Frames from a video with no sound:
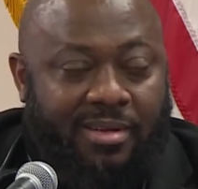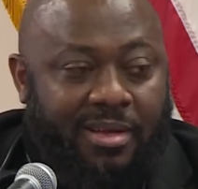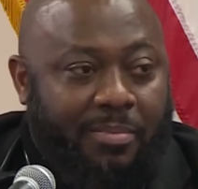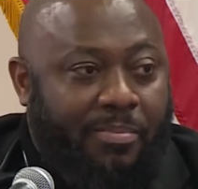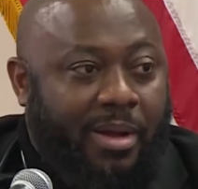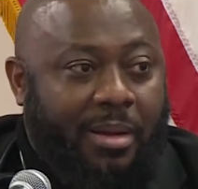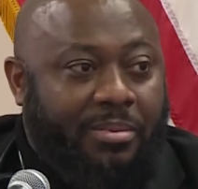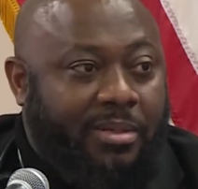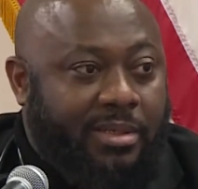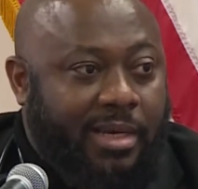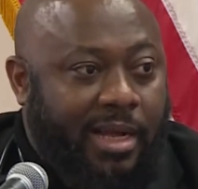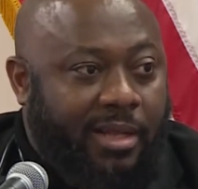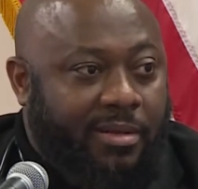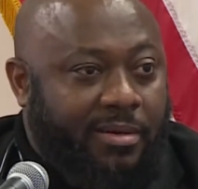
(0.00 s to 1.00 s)
and pop some
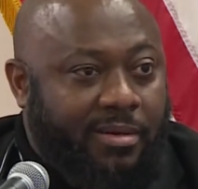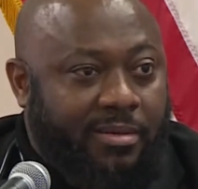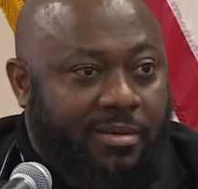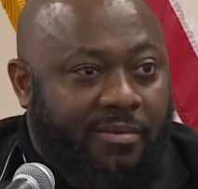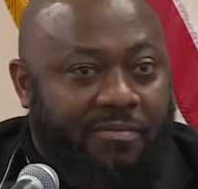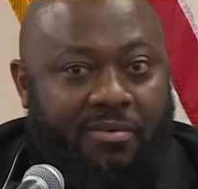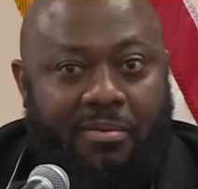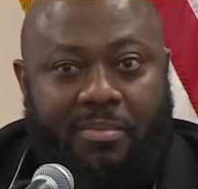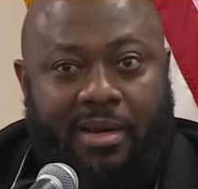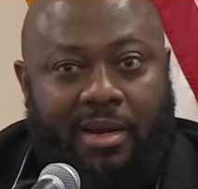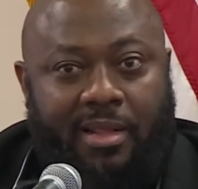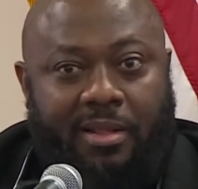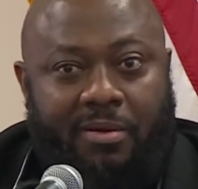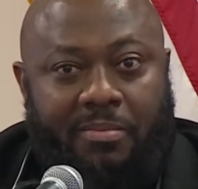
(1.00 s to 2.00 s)
Tylenol. They feel better
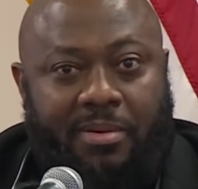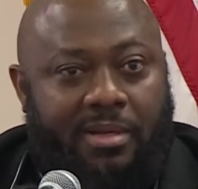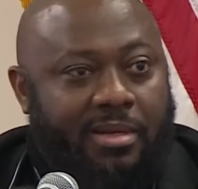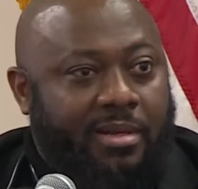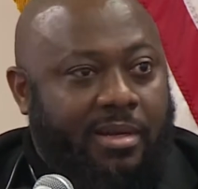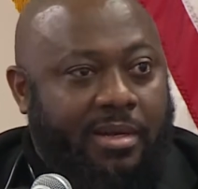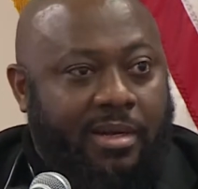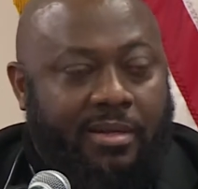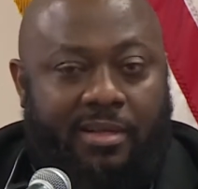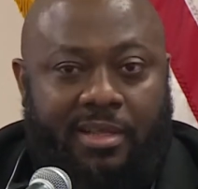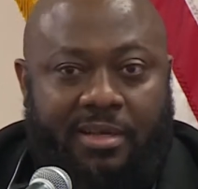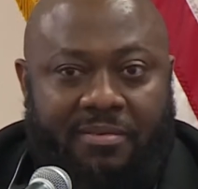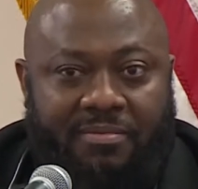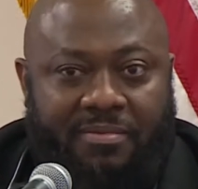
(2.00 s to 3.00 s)
a little bit, and then they
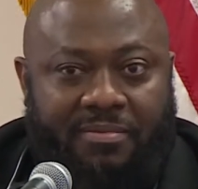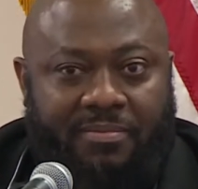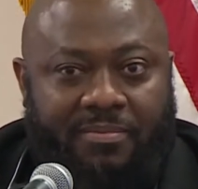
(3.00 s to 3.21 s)
leave.